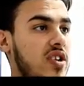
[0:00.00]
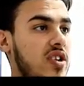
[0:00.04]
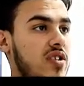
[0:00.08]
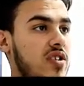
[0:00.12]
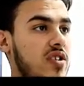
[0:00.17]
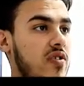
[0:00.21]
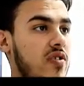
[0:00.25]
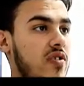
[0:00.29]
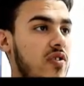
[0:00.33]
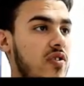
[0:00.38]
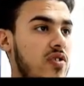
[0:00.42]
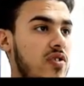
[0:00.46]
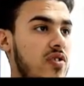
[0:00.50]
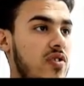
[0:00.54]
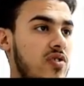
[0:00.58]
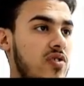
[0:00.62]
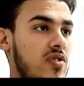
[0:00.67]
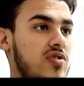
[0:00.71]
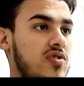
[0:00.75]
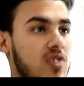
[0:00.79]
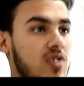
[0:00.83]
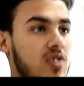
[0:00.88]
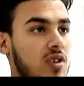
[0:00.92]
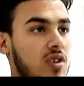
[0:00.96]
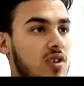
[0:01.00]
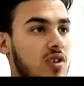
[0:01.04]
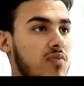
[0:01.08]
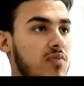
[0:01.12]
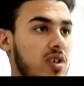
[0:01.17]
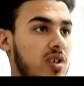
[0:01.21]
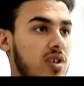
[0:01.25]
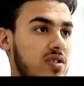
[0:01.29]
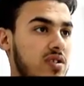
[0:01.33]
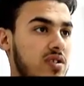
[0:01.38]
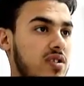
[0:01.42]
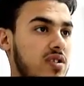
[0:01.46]
This is the nurse
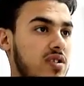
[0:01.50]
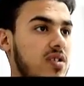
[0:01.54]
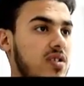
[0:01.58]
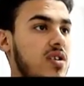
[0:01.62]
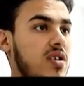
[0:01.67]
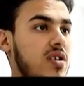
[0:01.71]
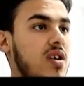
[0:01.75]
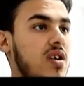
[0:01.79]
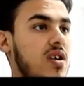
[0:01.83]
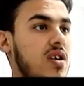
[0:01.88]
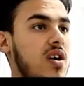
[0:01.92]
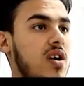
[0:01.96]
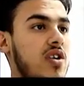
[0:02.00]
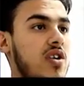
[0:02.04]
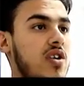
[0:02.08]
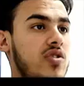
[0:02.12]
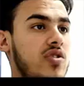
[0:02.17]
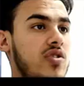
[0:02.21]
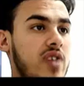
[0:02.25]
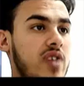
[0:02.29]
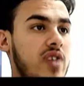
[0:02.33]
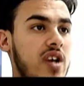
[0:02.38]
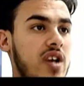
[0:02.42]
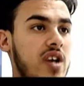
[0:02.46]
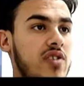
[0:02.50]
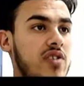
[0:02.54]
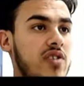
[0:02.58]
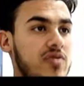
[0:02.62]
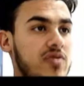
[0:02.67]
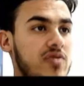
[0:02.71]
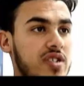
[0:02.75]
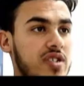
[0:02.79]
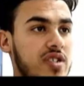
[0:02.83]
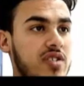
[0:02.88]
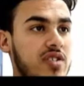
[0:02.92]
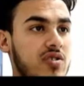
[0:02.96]
call button. You
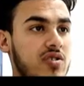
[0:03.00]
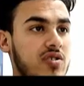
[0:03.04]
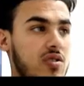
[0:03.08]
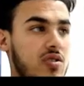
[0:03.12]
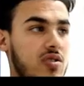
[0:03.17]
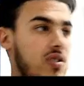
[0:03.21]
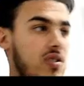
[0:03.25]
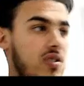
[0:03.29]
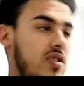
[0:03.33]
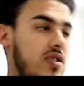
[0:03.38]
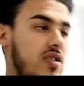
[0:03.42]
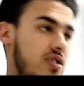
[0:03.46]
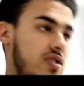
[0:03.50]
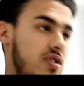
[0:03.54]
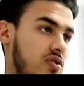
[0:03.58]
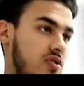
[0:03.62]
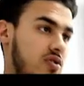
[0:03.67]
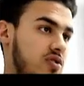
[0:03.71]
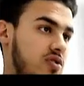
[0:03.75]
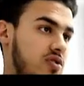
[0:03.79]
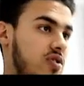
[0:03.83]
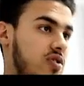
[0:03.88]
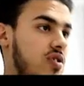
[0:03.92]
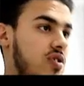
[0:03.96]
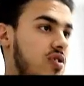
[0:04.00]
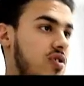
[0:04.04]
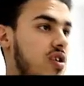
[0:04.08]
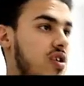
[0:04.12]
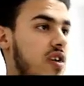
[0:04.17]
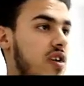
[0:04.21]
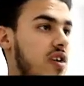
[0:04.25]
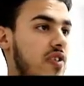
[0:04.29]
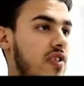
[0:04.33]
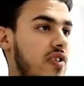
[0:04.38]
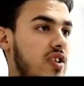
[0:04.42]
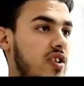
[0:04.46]
can use it to call a nurse.
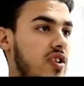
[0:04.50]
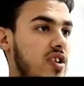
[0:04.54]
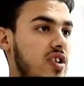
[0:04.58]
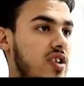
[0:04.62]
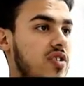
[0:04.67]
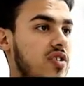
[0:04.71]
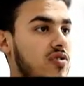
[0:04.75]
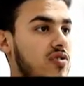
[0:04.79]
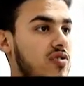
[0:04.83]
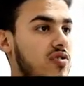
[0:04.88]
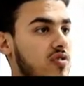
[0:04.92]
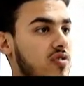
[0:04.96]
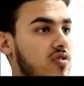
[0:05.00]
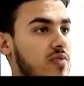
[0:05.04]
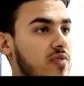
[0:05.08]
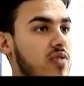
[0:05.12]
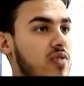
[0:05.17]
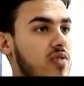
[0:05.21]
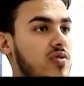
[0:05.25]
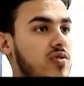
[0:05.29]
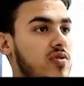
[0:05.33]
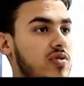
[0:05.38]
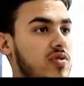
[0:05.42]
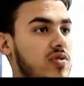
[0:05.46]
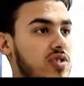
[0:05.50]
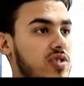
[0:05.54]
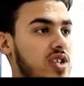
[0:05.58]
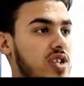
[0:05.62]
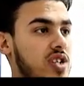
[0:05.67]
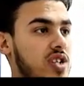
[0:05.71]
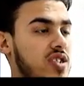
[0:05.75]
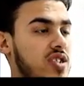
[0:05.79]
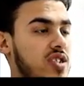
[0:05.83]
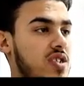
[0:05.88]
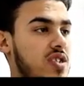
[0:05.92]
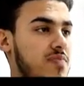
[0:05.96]
This is a remote
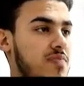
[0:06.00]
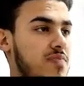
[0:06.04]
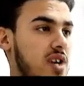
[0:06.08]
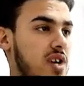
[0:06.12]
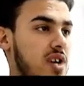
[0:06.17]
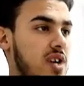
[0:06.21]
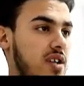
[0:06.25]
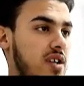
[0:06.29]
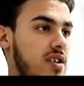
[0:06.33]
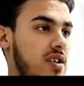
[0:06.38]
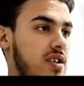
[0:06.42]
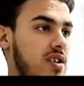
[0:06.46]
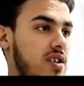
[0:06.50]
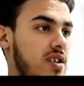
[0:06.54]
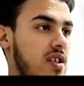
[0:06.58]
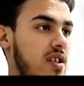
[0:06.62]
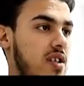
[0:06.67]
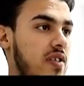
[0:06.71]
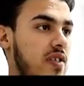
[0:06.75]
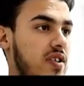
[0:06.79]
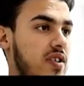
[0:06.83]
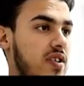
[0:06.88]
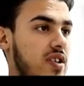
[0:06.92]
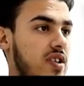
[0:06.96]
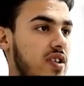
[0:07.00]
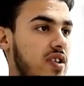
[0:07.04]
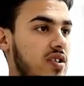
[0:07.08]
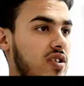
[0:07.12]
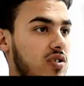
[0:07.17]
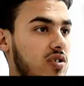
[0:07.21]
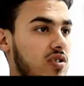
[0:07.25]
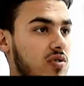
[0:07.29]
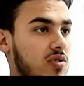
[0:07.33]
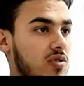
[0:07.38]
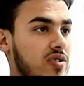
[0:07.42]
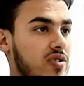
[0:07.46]
to adjust the bed.
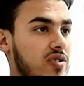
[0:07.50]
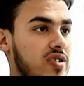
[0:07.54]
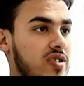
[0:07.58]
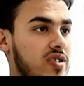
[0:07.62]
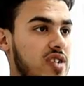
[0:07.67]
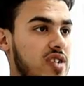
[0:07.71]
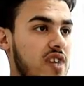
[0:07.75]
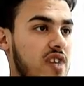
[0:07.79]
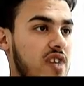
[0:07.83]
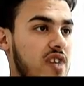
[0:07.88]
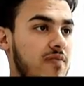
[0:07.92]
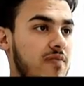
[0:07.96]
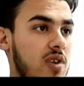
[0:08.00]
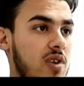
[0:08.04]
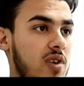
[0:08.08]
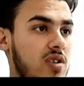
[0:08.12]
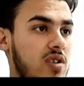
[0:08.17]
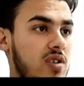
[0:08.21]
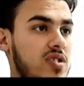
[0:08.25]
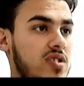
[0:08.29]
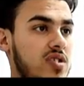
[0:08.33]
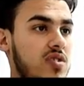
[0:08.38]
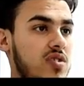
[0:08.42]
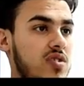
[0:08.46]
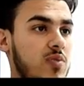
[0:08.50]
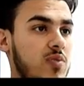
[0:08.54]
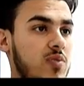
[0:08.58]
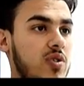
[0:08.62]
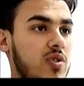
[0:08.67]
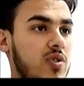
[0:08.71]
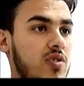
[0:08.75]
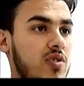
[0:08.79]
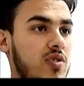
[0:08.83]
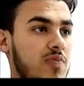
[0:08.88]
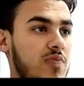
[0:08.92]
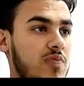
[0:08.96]
This is a closet safe box
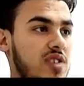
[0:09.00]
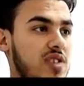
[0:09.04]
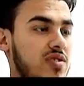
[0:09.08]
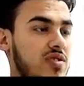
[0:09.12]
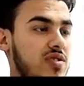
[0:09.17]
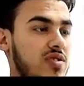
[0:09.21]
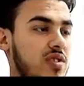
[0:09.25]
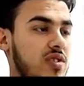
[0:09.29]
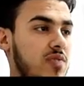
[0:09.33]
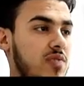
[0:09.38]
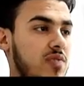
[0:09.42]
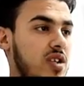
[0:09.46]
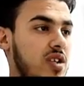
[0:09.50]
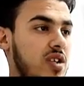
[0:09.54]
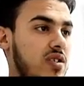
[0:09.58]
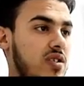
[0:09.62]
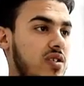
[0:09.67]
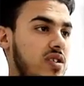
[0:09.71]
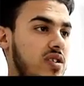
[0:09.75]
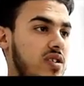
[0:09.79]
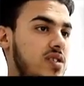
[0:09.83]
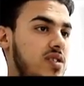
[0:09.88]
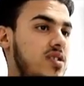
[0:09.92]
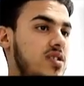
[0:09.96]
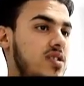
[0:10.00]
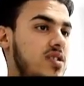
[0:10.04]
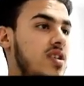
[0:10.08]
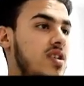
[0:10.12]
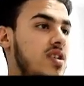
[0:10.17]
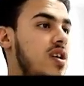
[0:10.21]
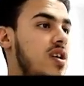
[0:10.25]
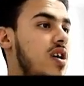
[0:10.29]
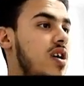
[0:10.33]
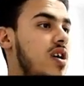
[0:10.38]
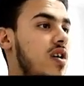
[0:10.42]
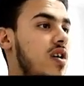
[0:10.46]
to put your personal belongings.